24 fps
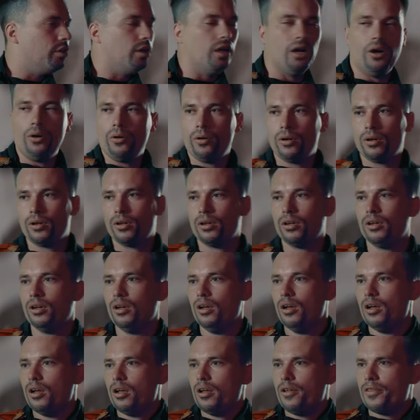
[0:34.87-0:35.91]
know,
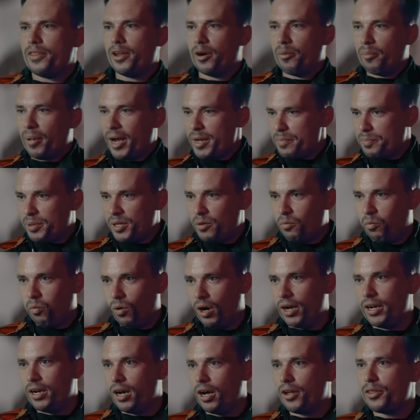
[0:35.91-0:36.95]
there might be
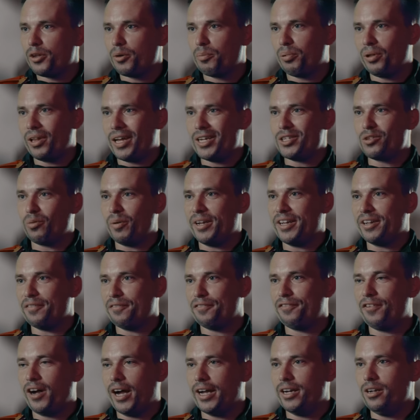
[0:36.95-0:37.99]
one other place we can
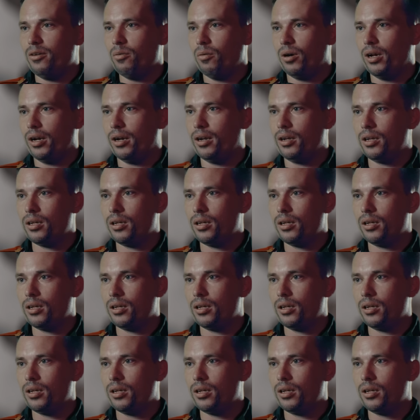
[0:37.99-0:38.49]
find one.